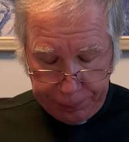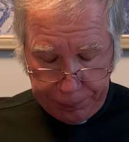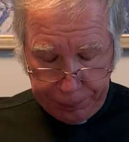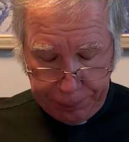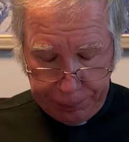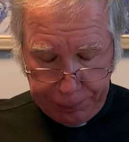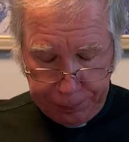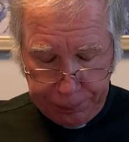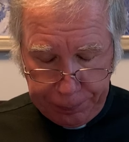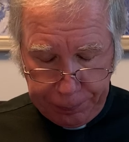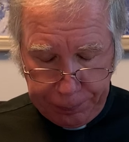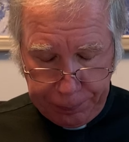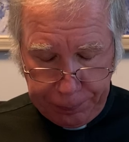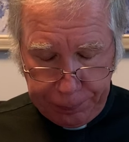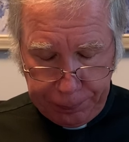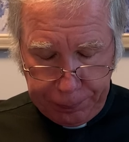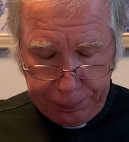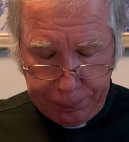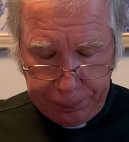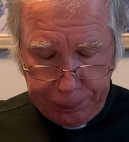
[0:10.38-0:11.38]

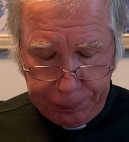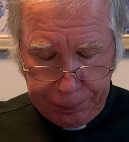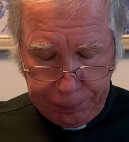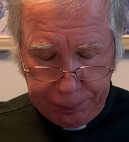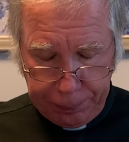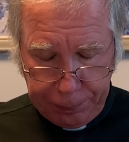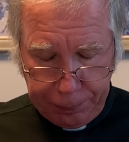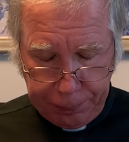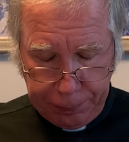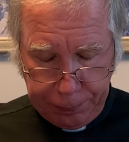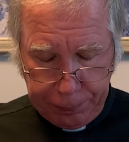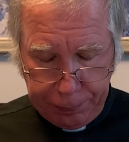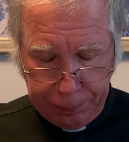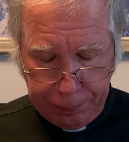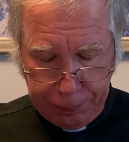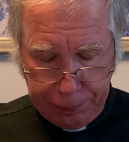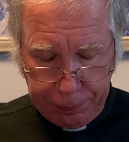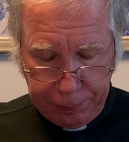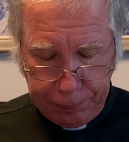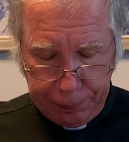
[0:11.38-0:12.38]

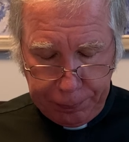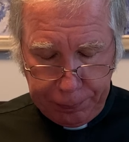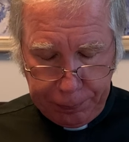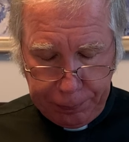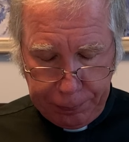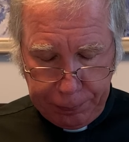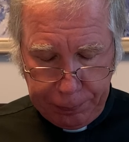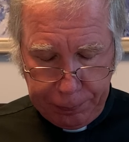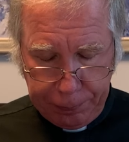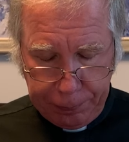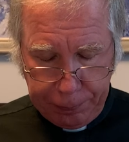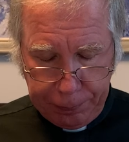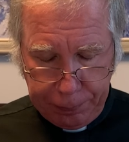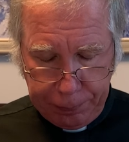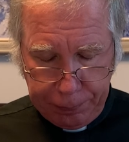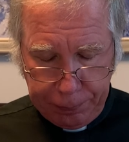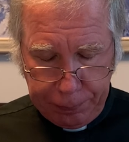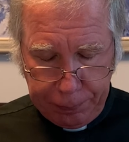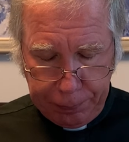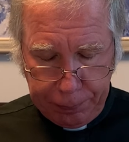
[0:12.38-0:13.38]

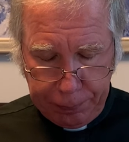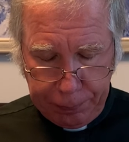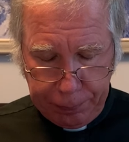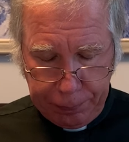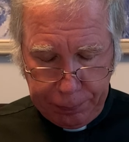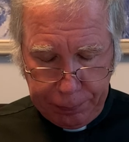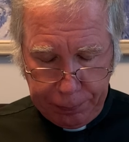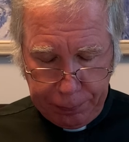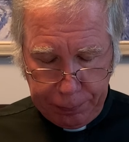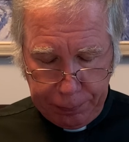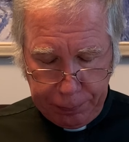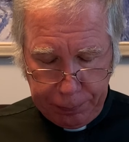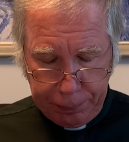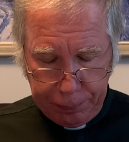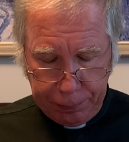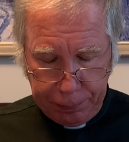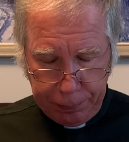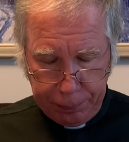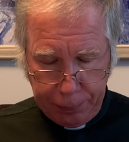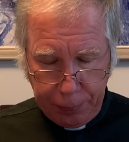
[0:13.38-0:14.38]

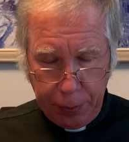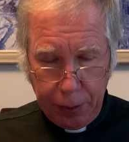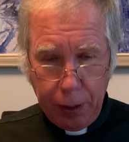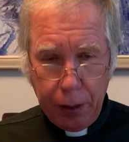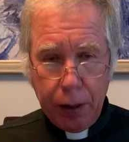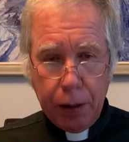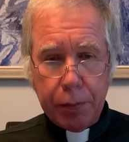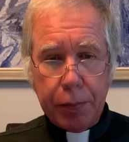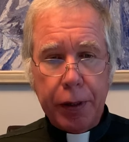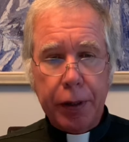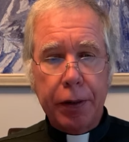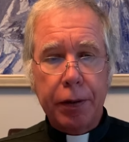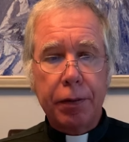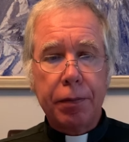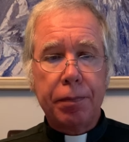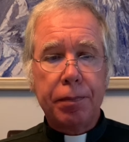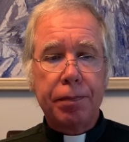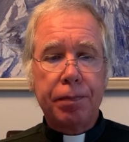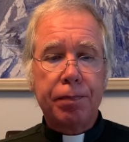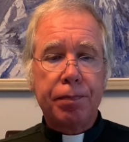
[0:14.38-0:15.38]

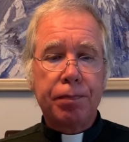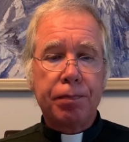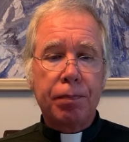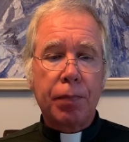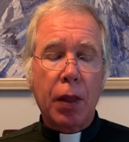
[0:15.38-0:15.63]
[no speech]